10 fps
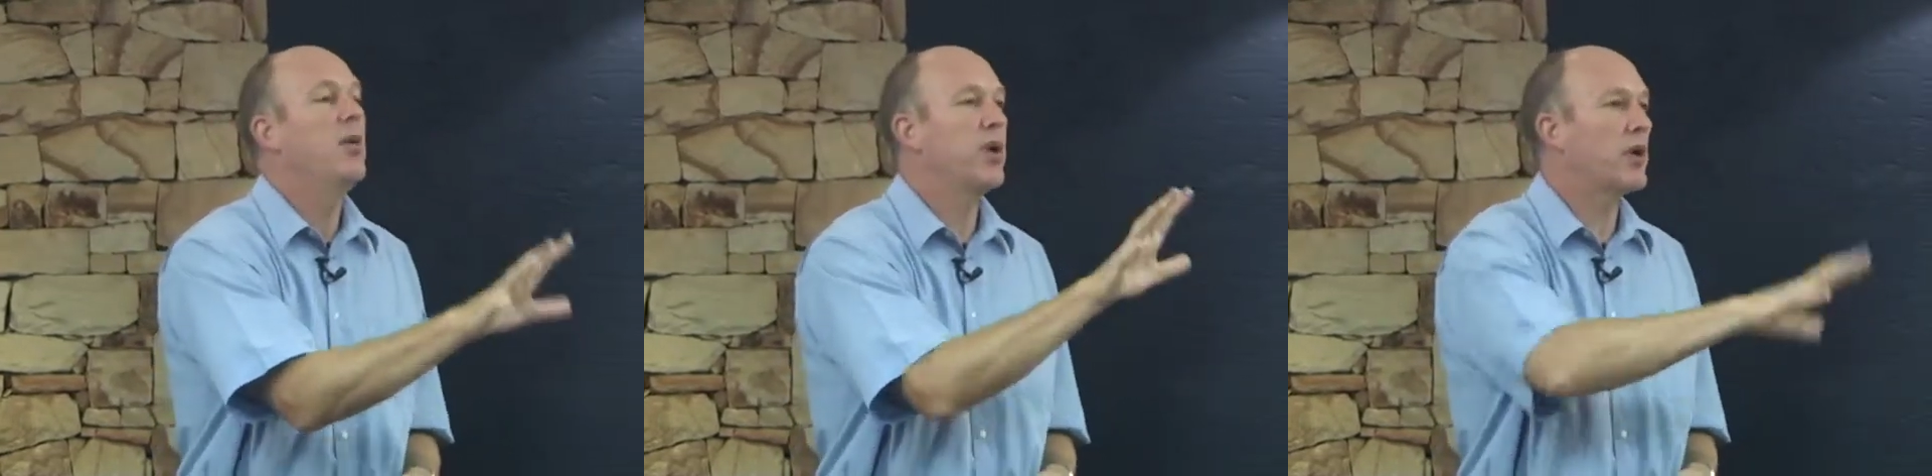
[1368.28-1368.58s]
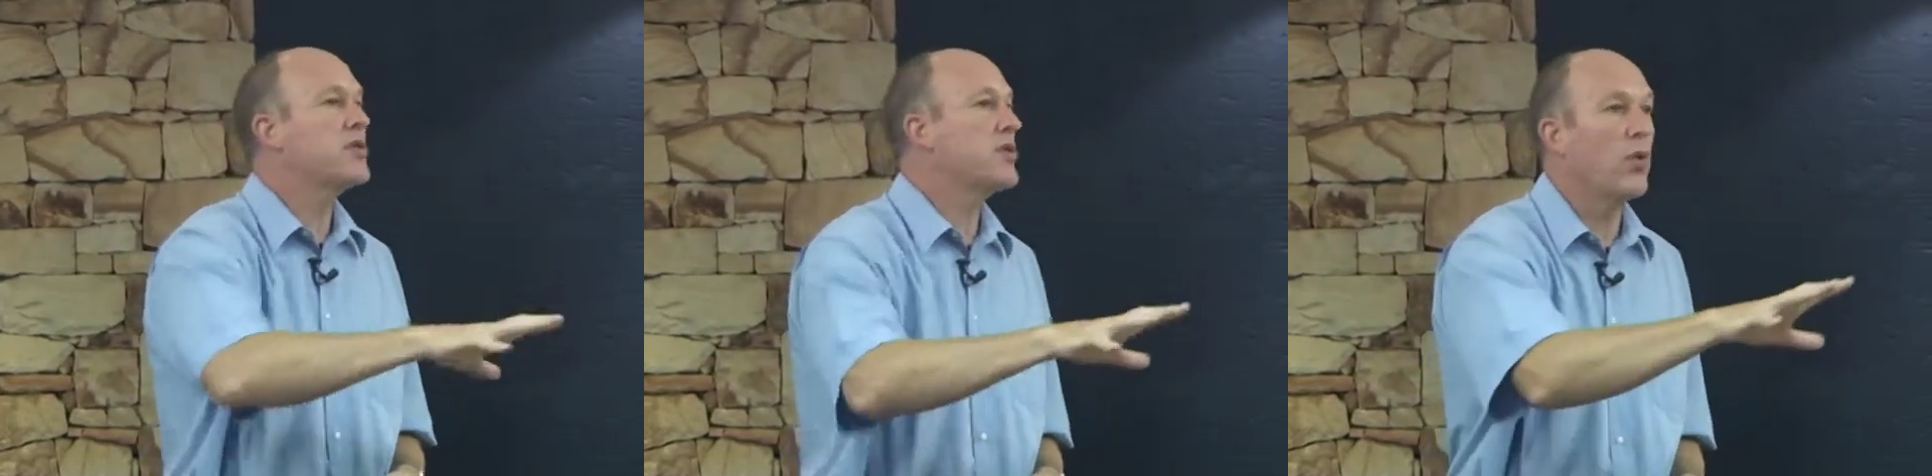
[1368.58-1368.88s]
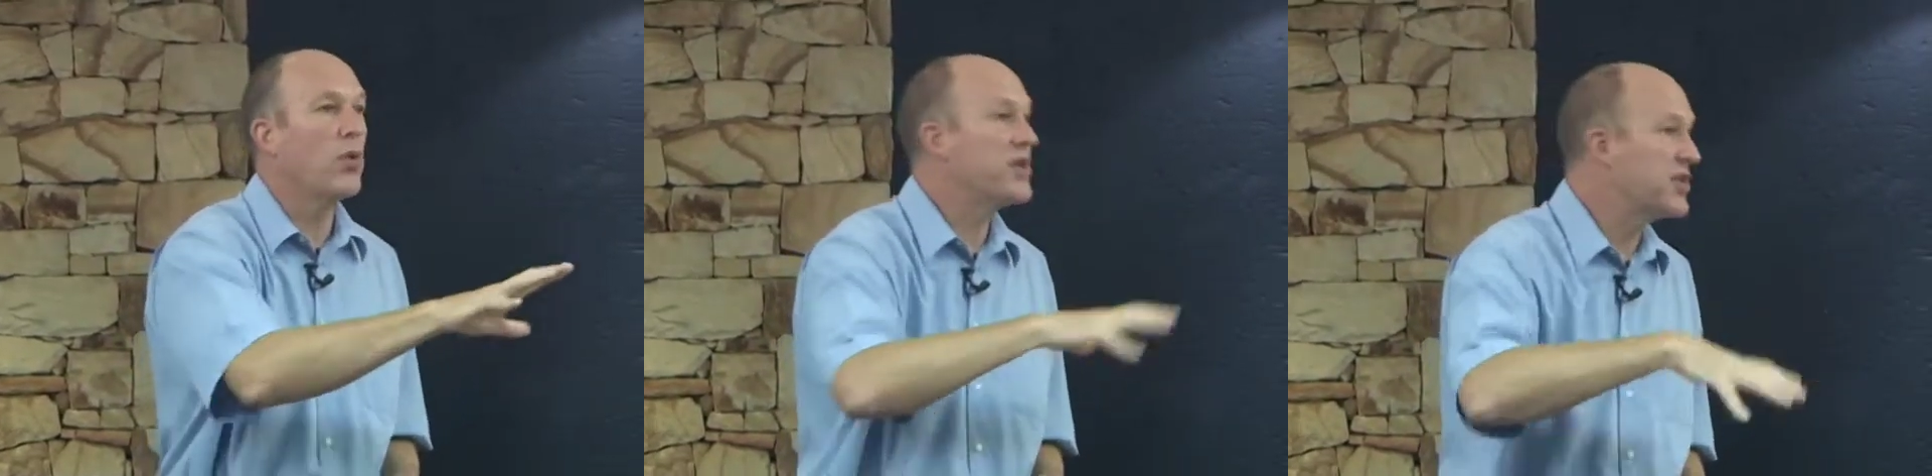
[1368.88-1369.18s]
because of
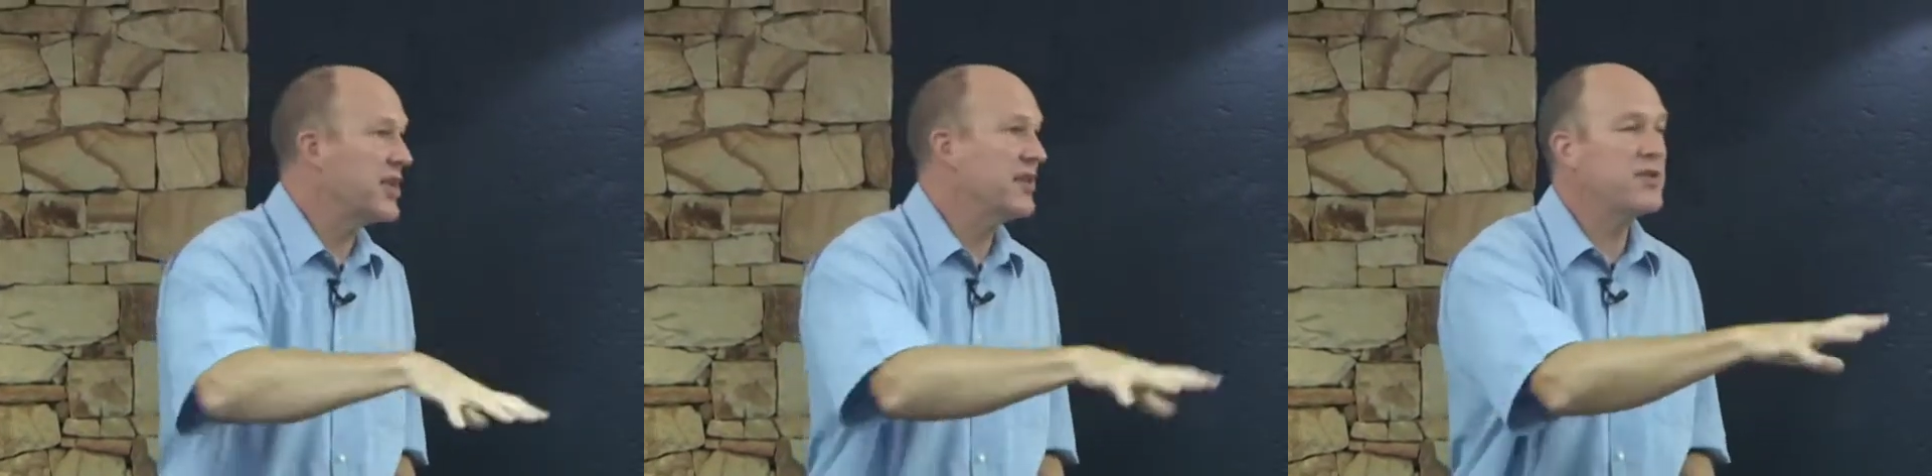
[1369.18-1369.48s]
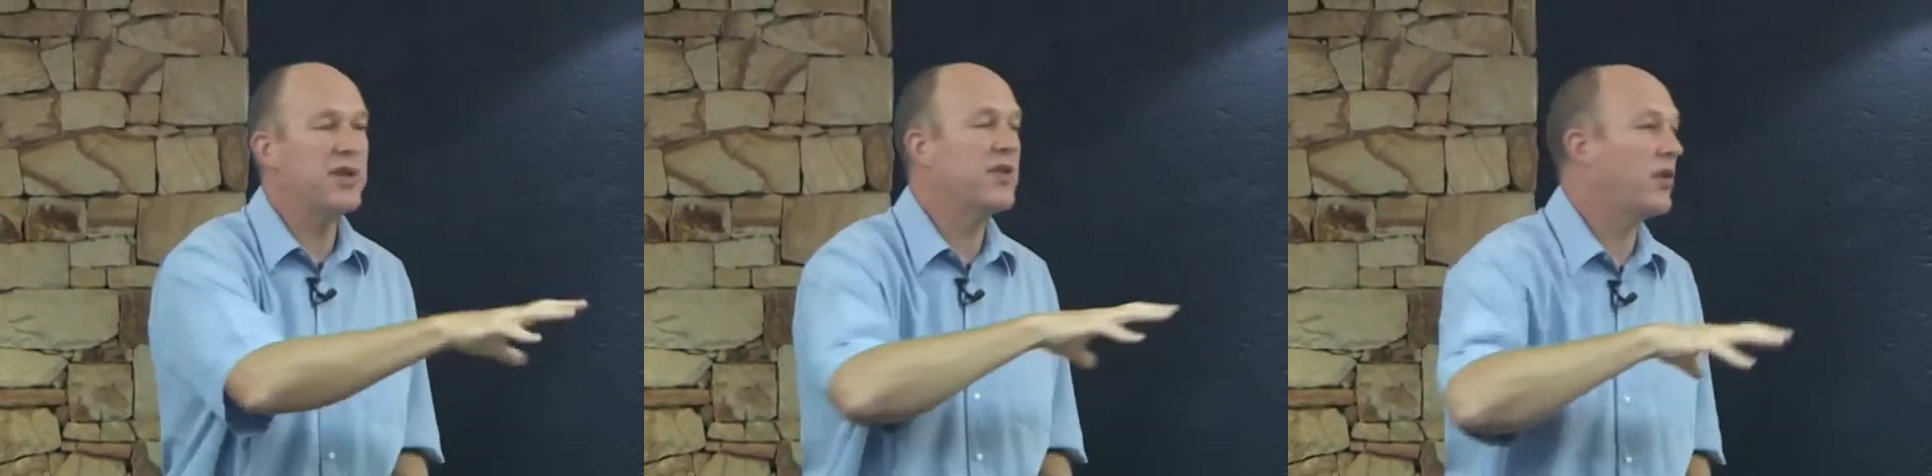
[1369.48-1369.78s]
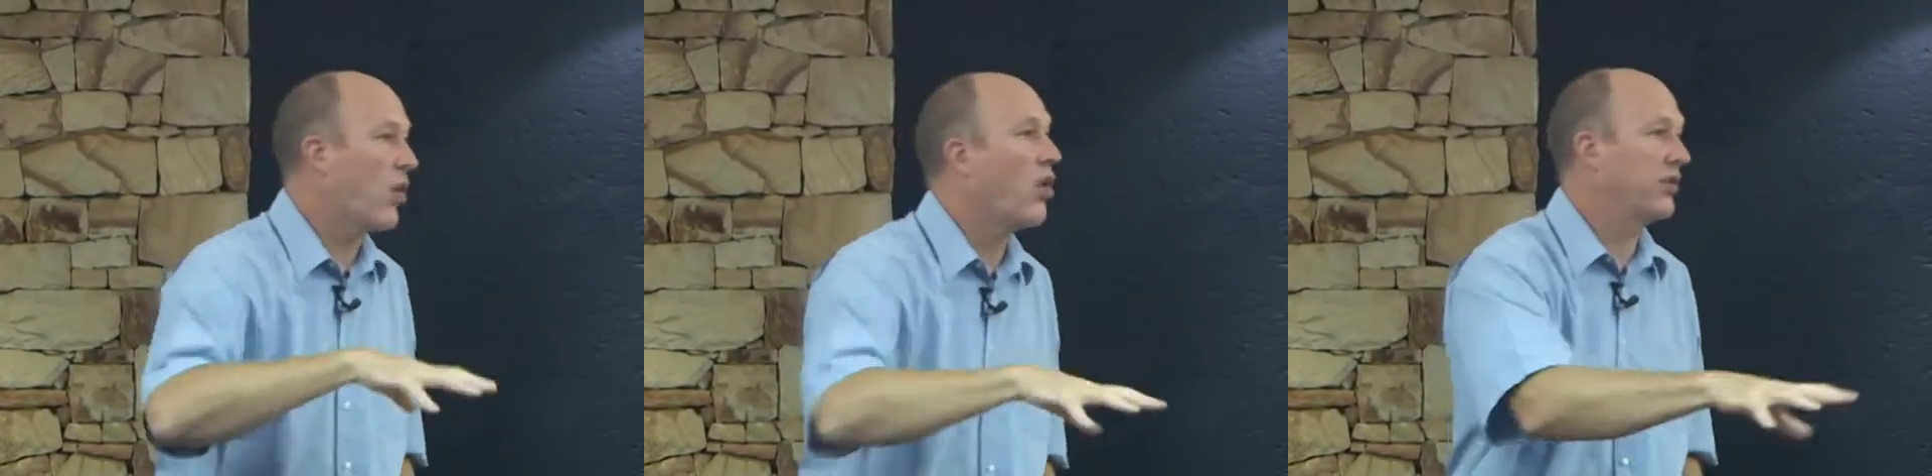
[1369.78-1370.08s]
all the sins and the
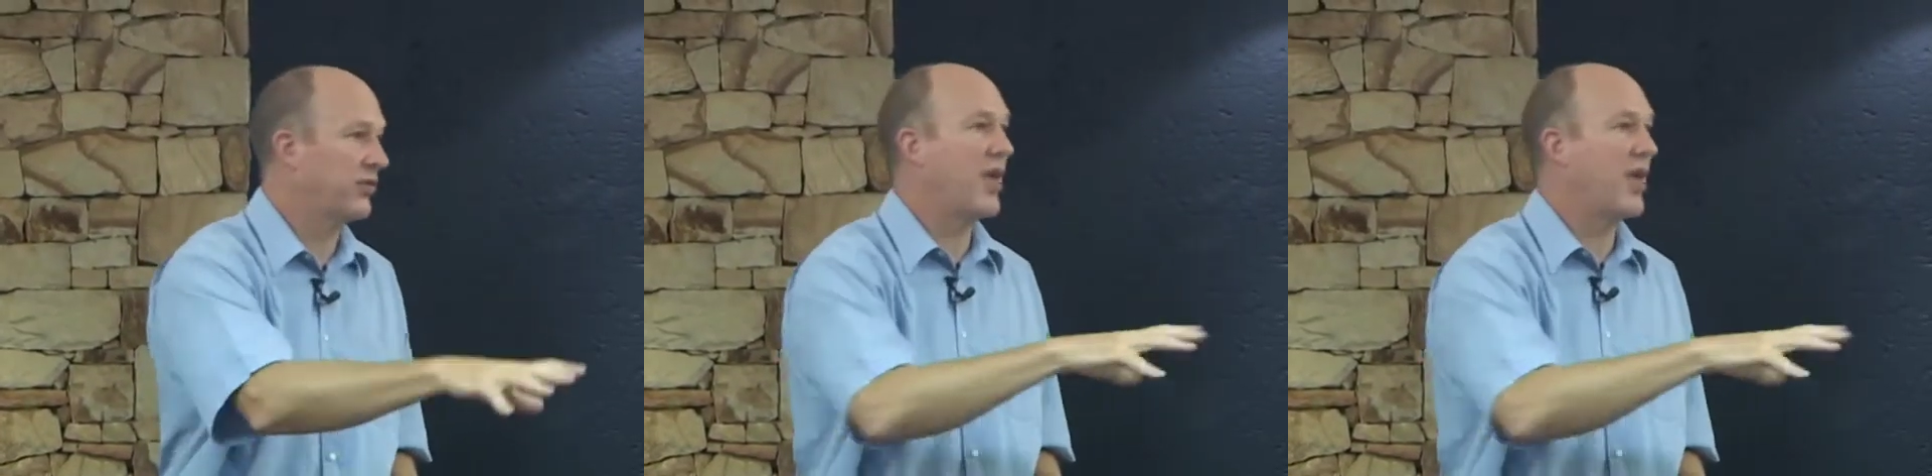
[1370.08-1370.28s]
wrongs